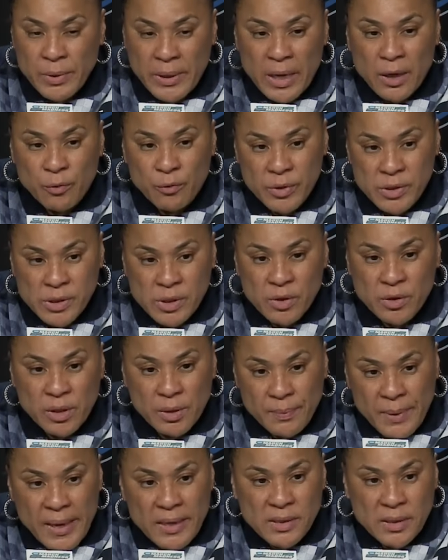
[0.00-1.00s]
we got a
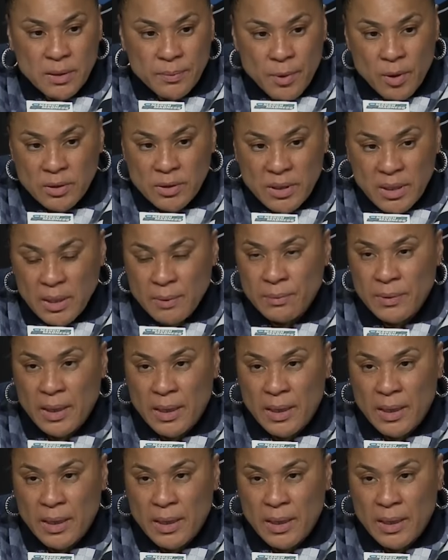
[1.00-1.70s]
resilient basketball team